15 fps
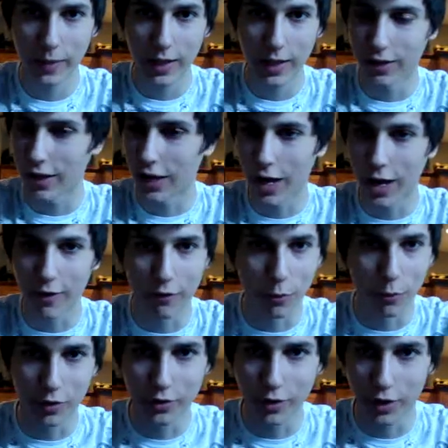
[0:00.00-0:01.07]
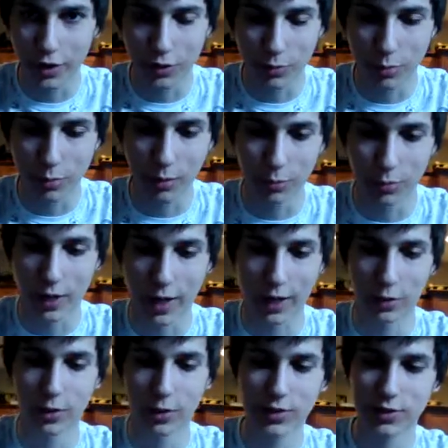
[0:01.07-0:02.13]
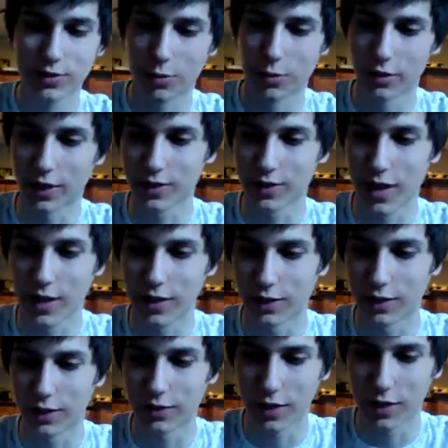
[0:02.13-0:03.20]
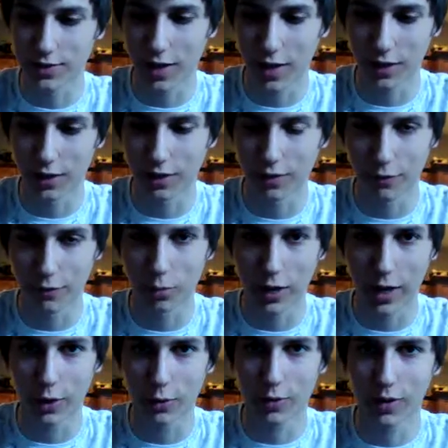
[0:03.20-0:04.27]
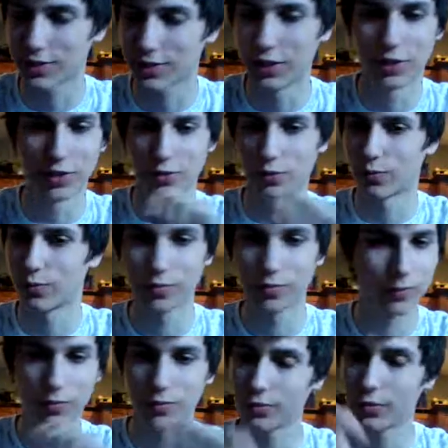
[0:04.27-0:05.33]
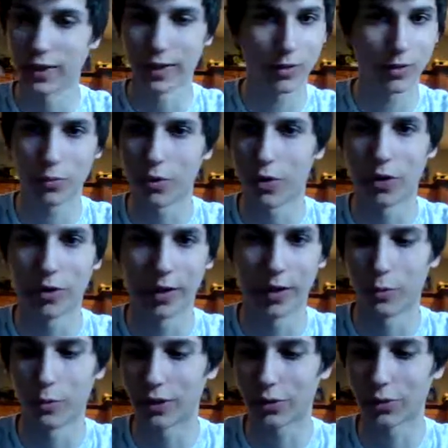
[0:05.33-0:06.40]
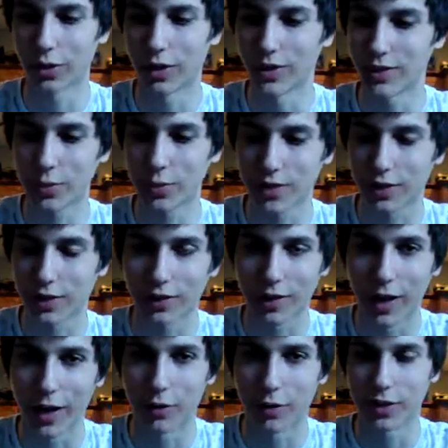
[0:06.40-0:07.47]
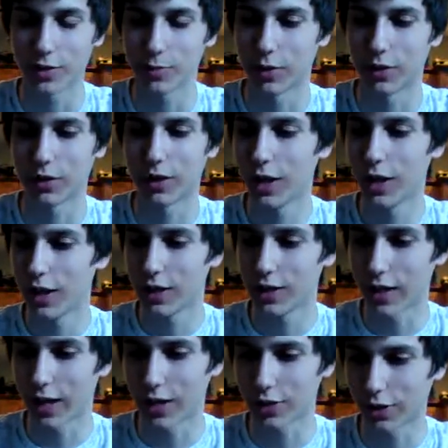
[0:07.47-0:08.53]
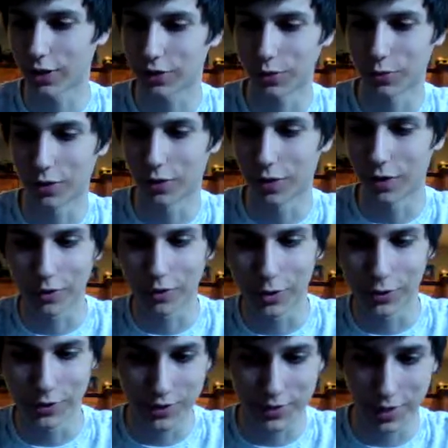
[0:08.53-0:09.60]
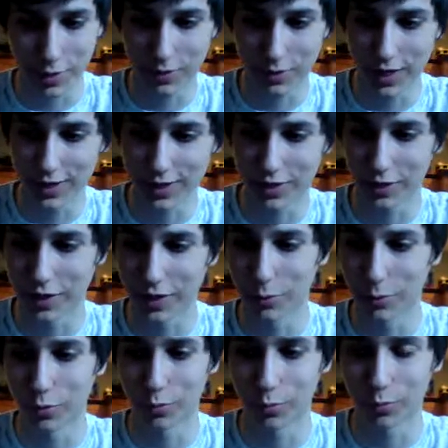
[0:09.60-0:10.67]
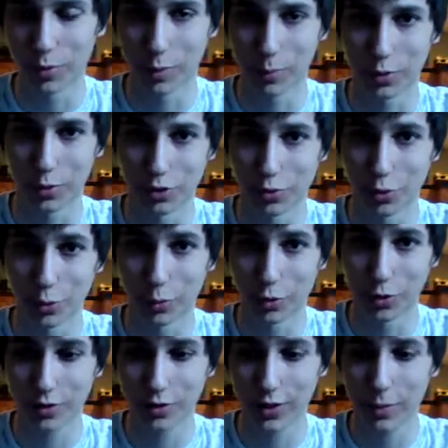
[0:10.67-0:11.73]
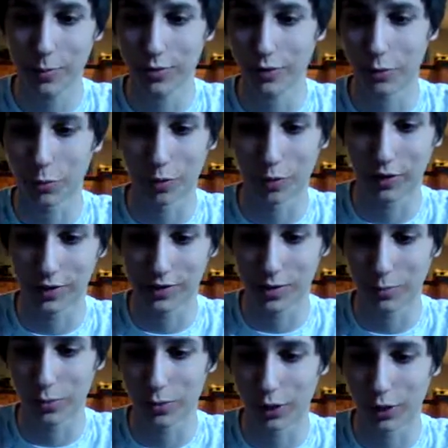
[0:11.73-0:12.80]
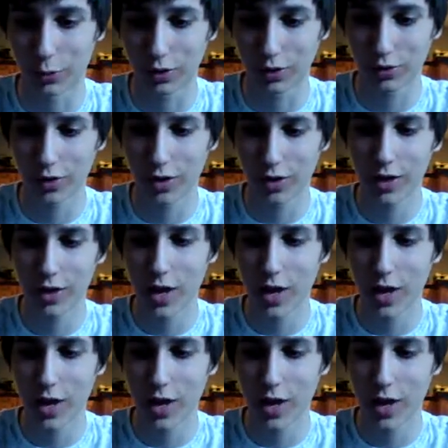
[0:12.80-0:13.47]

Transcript: and everyone thought he was playing Blackwings, so when they sided in for Blackwings, and he just, like, all out went crazy. It was hilarious. But yeah, I tried to do along the same kind of thing by putting Drill Warrior on top so everyone thinks I'm playing Quickdraw,